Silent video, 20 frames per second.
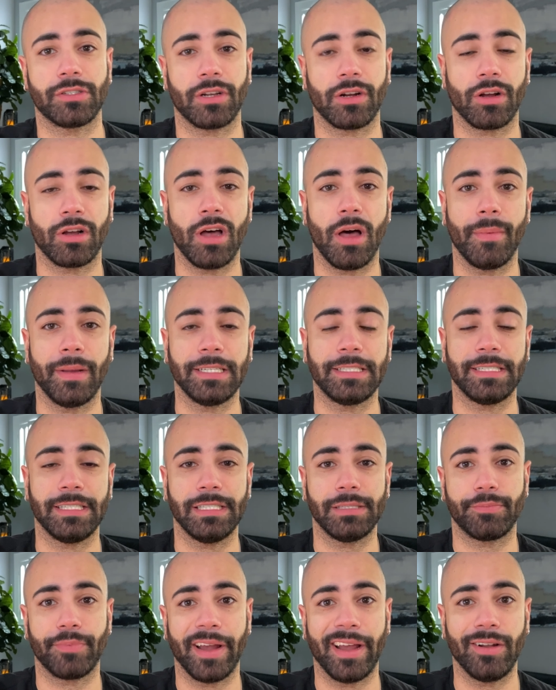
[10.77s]
that are coming to
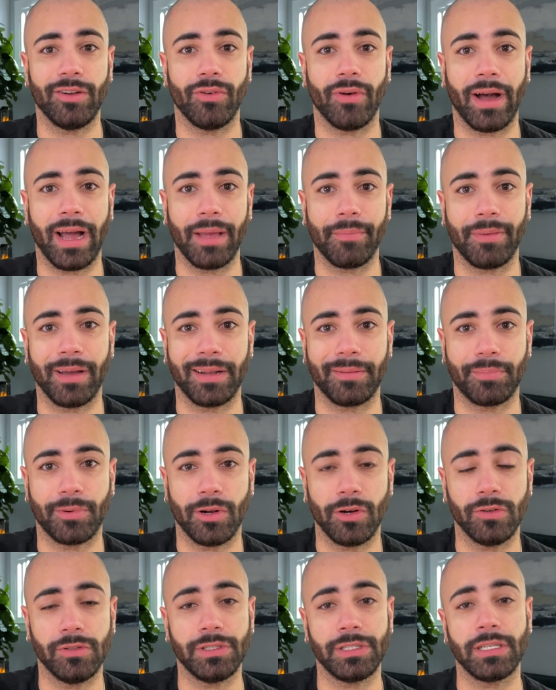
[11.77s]
these brand new iPad
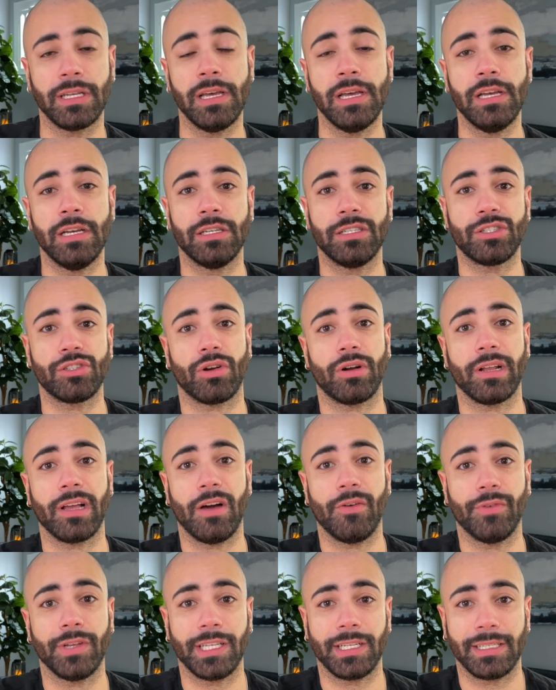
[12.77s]
Pros, starting
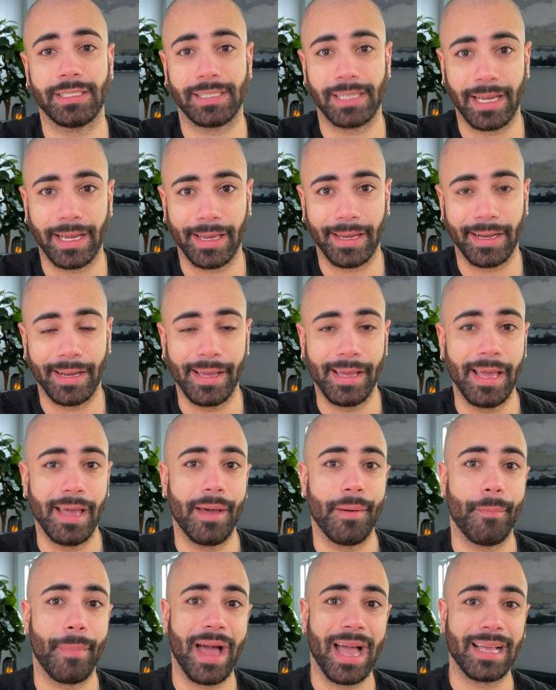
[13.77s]
off with the design.
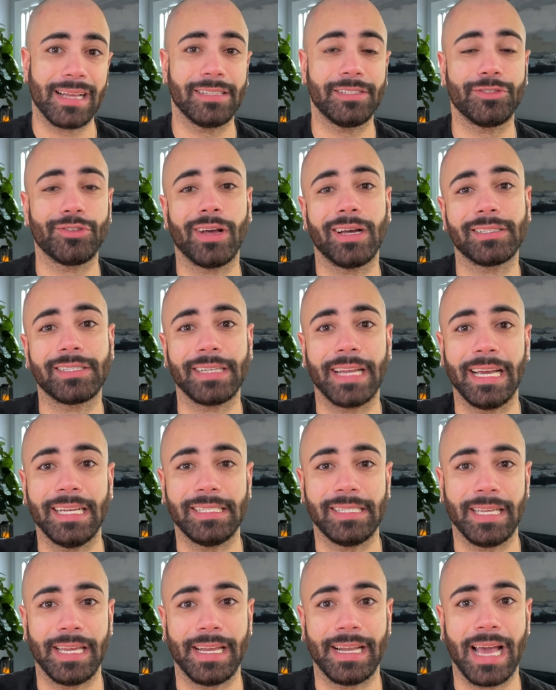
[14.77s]
Back in
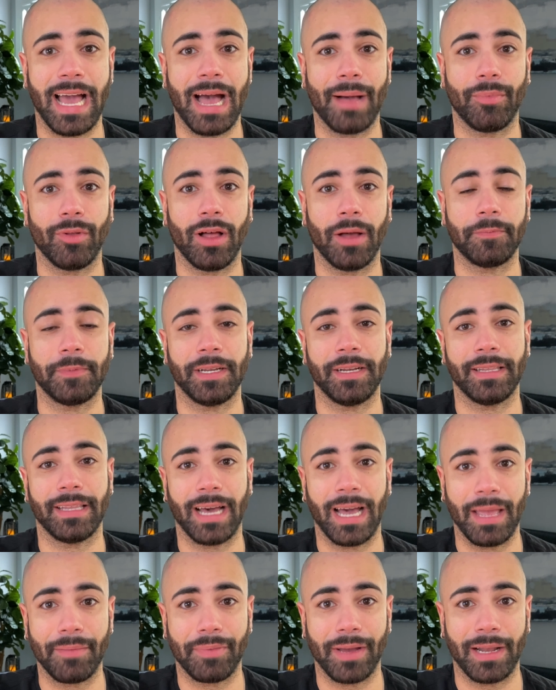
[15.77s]
2018, Apple updated the
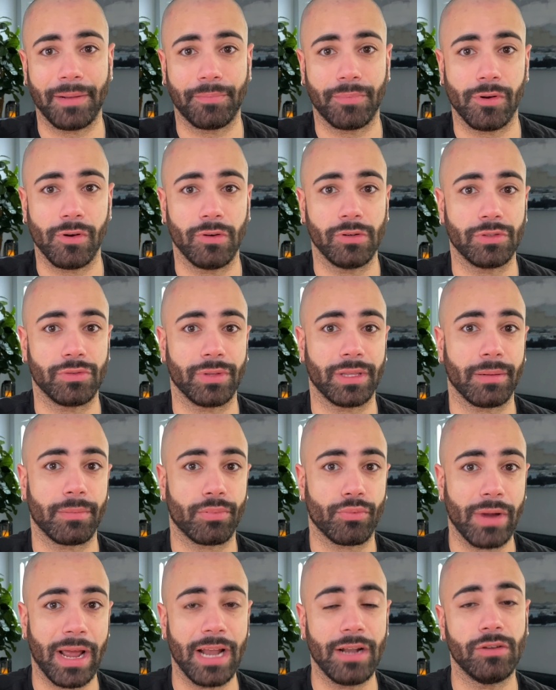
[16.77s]
iPad Pros with a
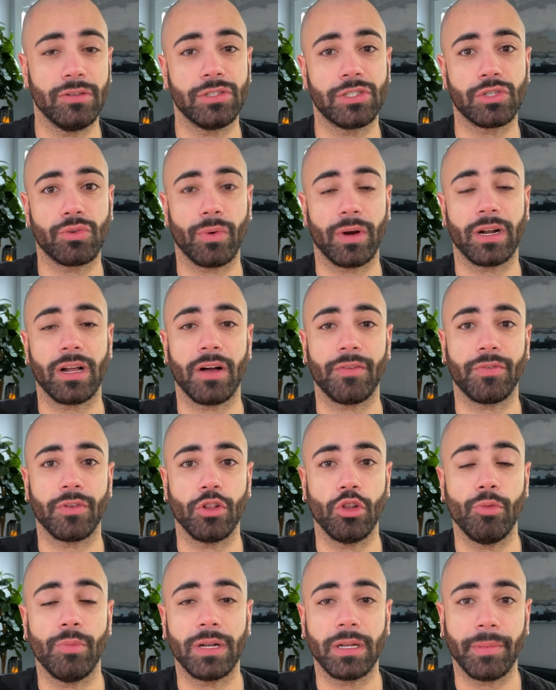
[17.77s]
brand new squared off
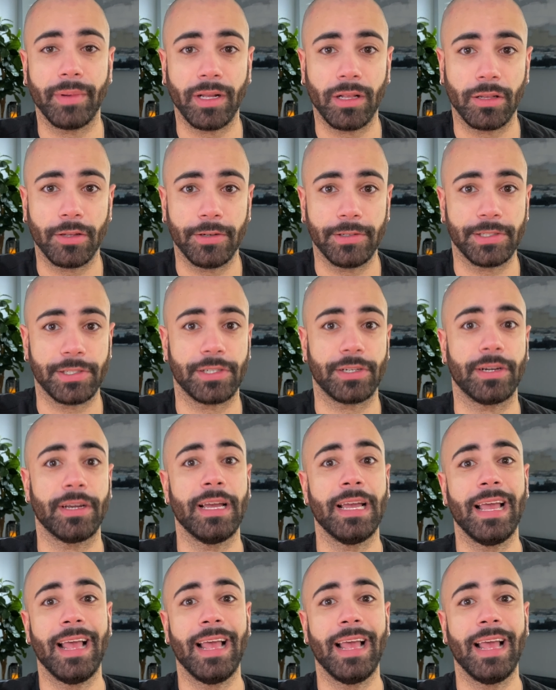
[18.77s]
aluminum enclosure